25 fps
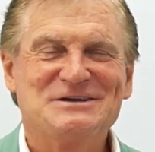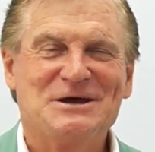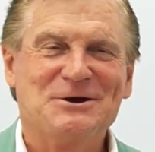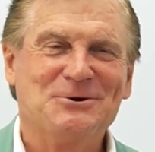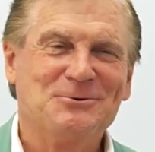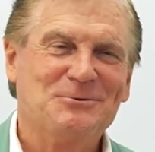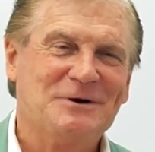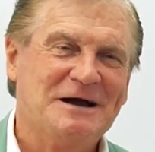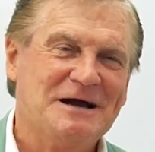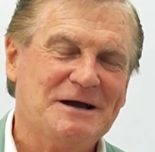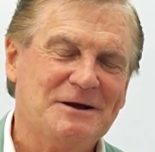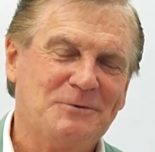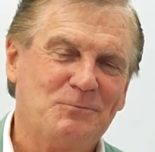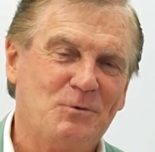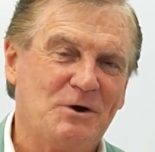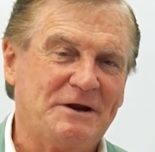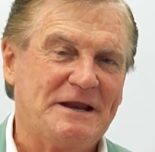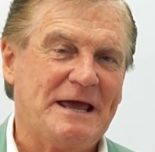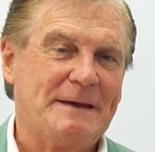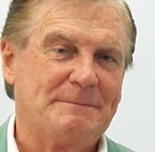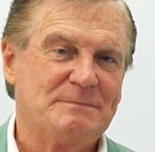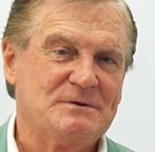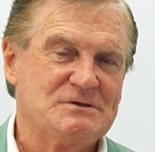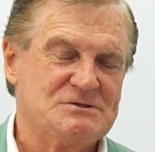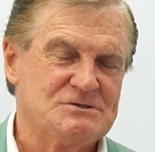so uh, what
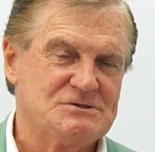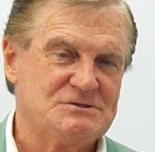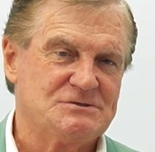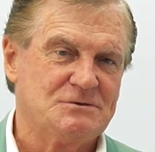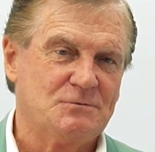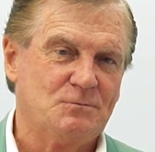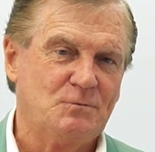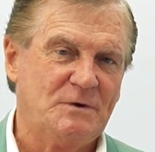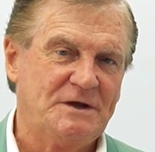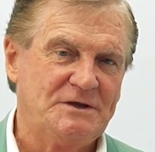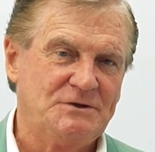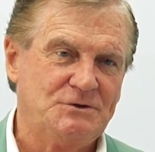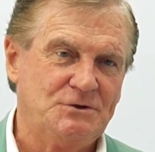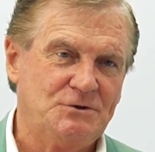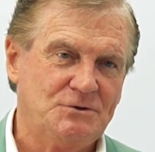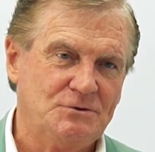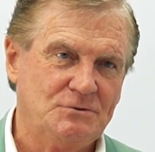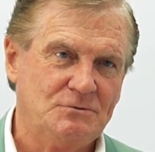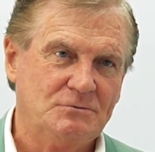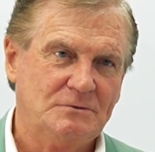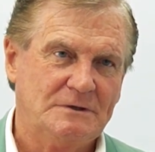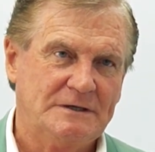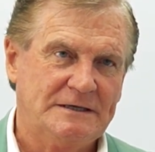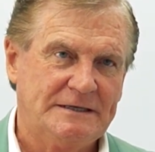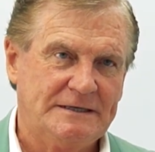happens is that when
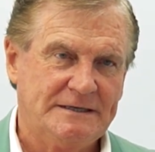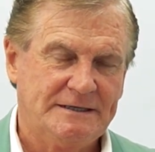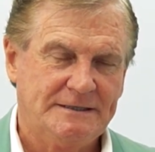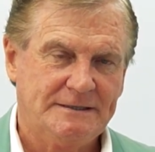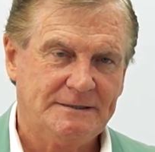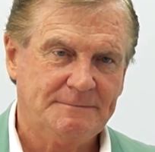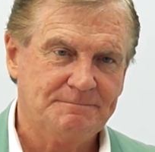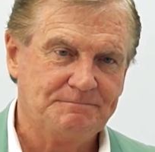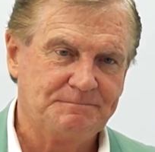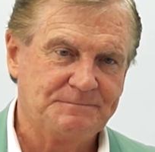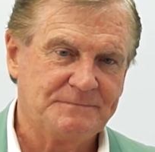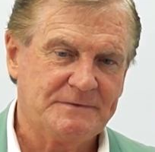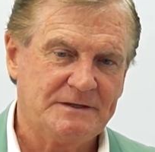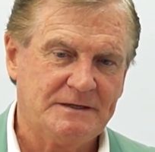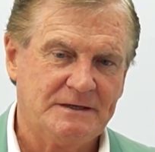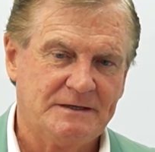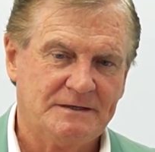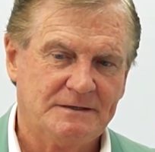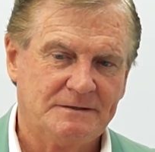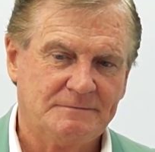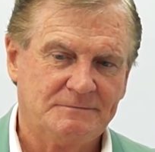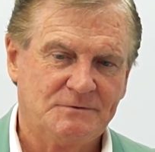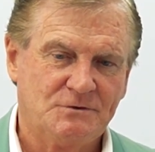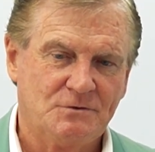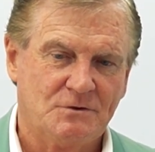you um,
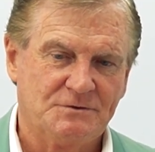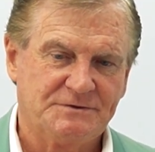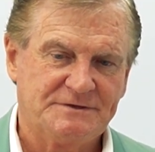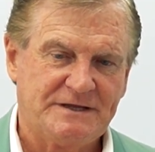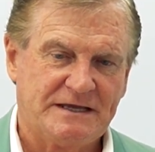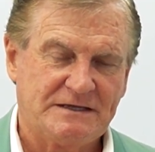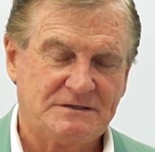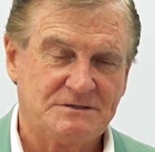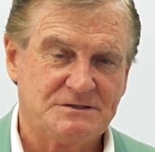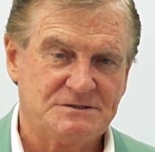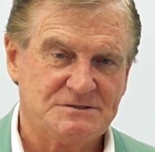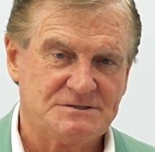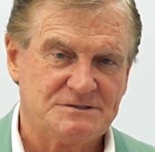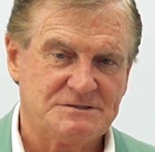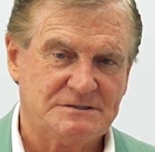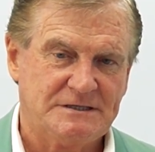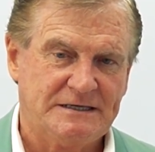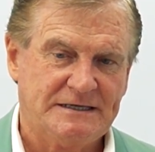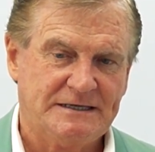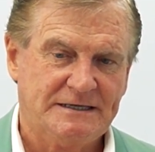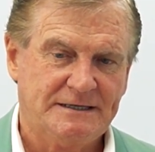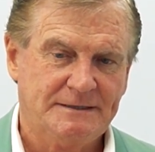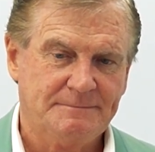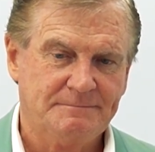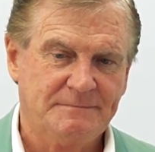uh, contact us
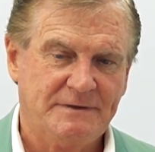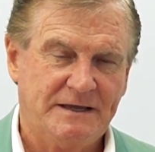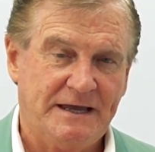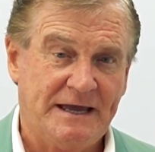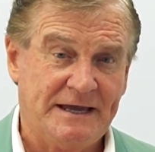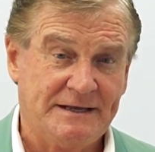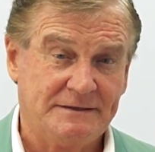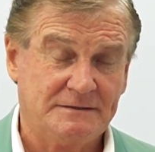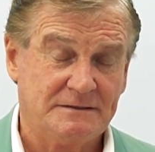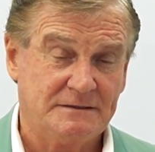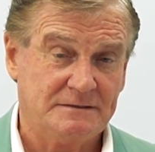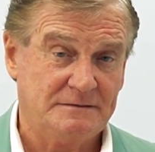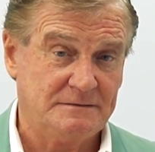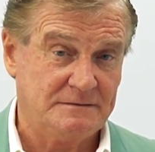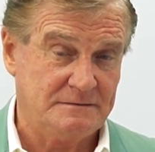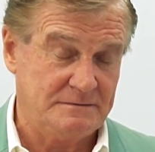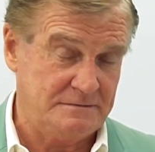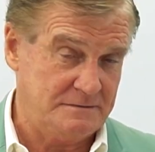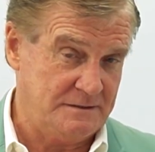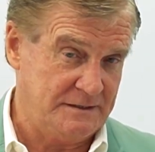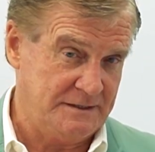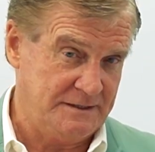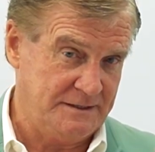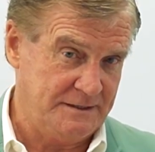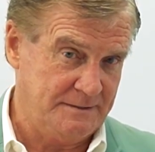um, at
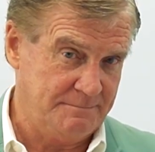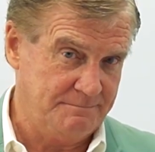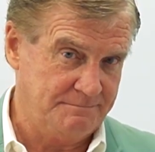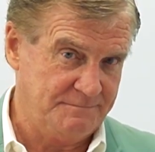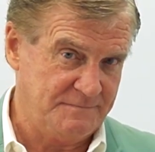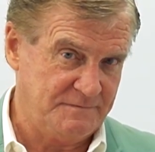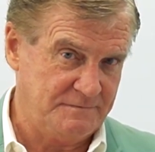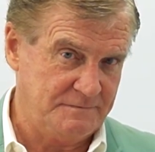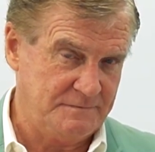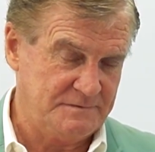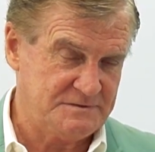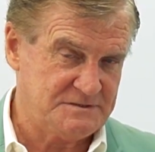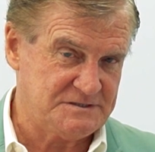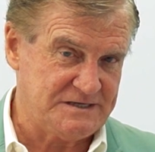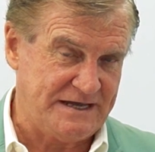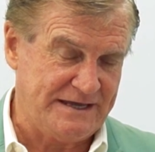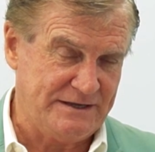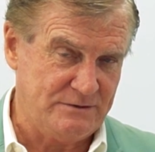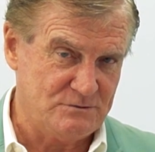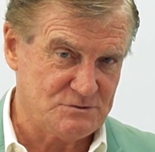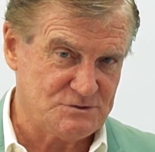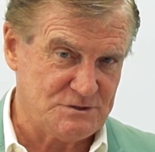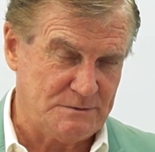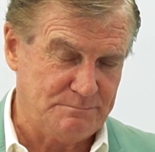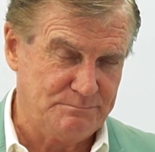um,
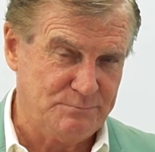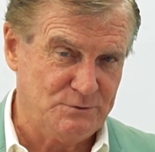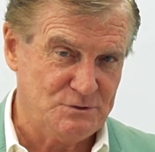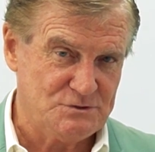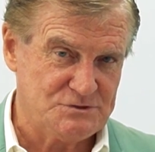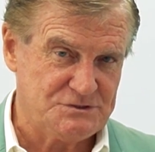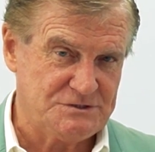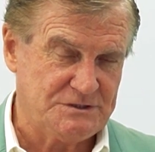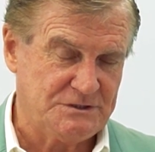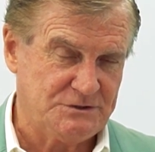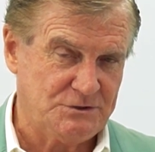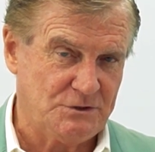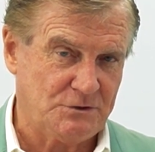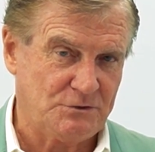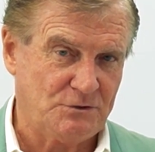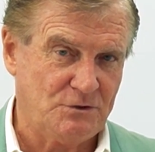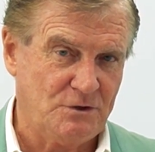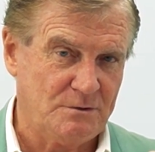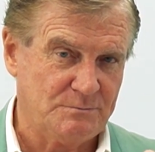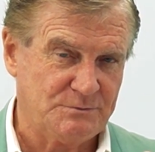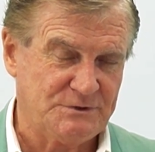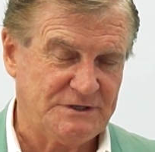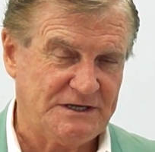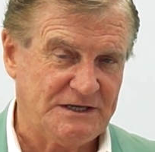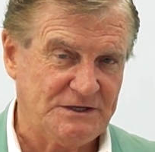
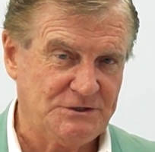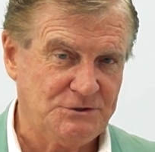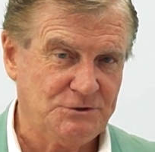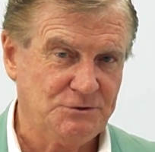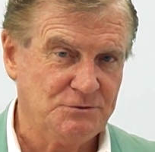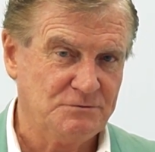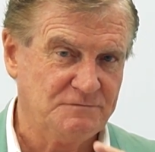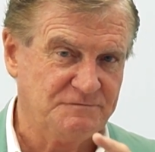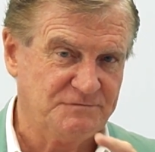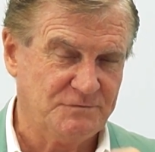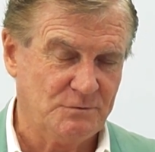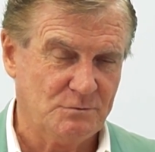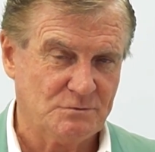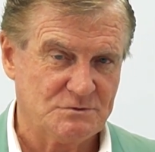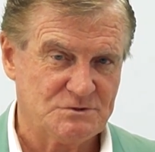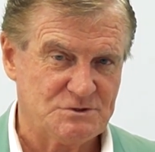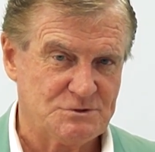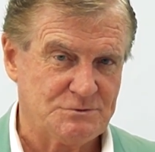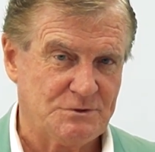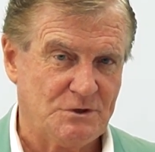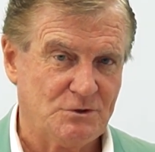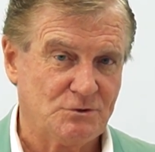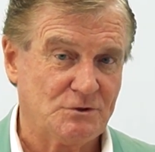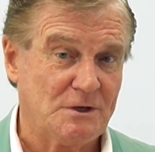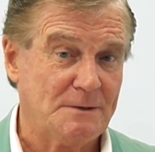salesbooster.com.au forward
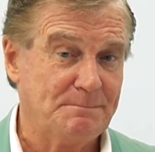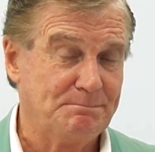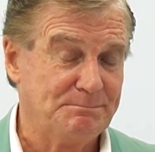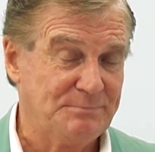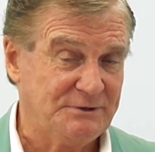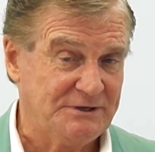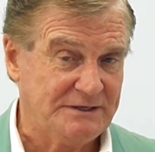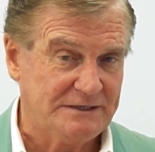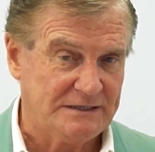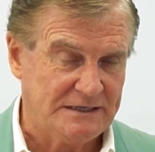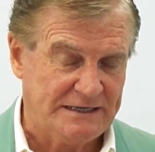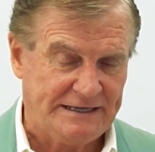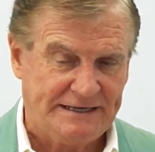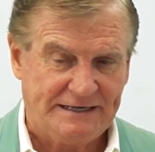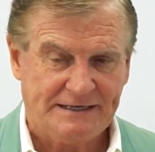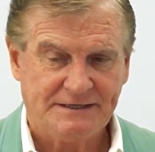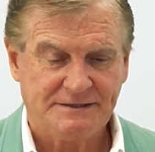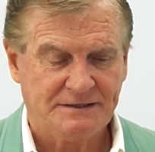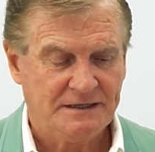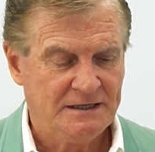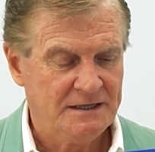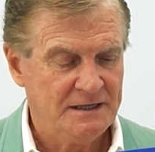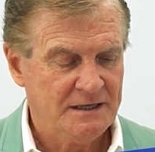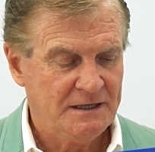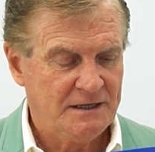stroke
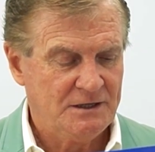Beanland.